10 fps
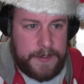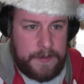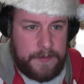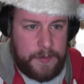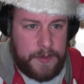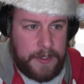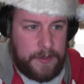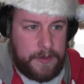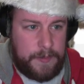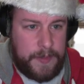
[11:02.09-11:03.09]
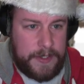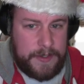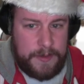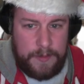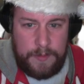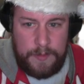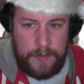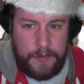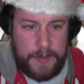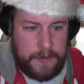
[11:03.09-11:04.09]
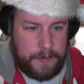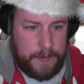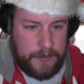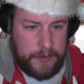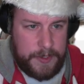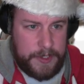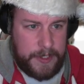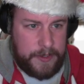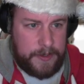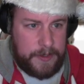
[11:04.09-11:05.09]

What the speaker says: So if we go back to, we'll do it from a root shell.